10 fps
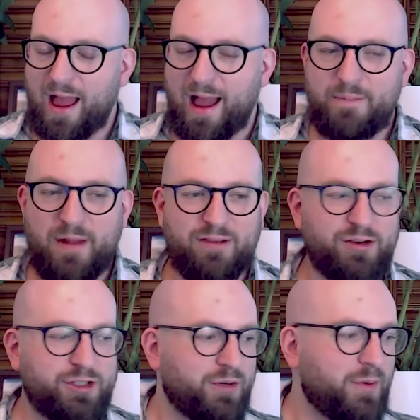I'm not so
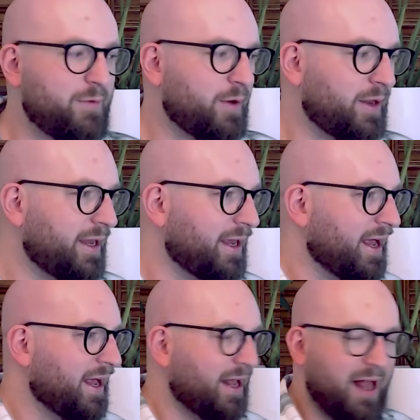sure we've really,
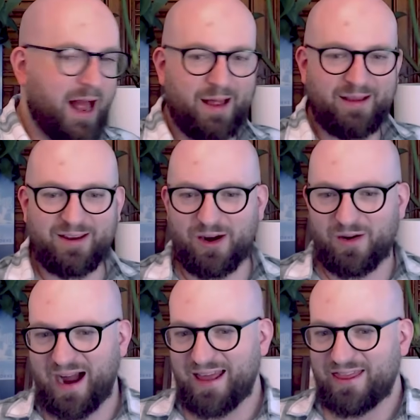
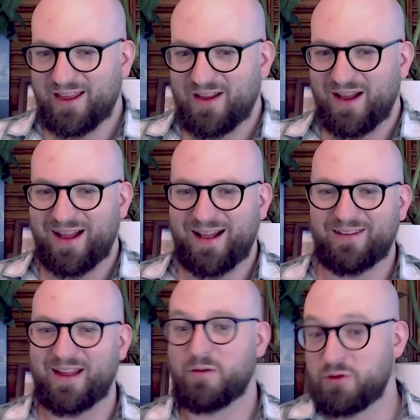I think,
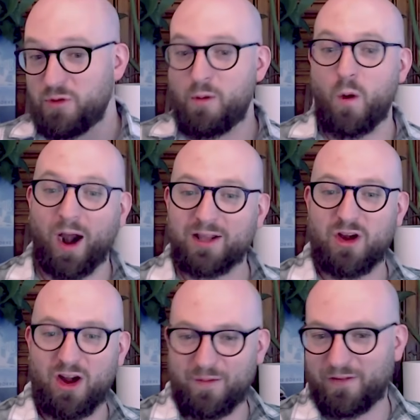like, do we want to
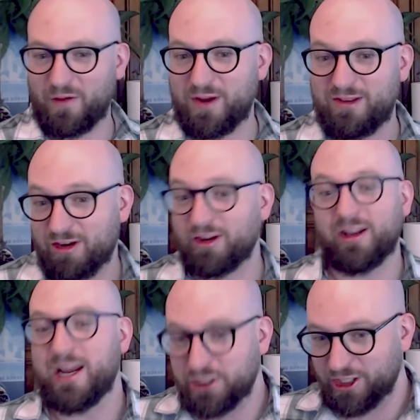talk about the
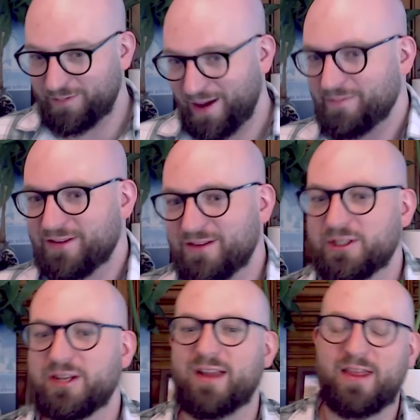recirculation pumps, which is, I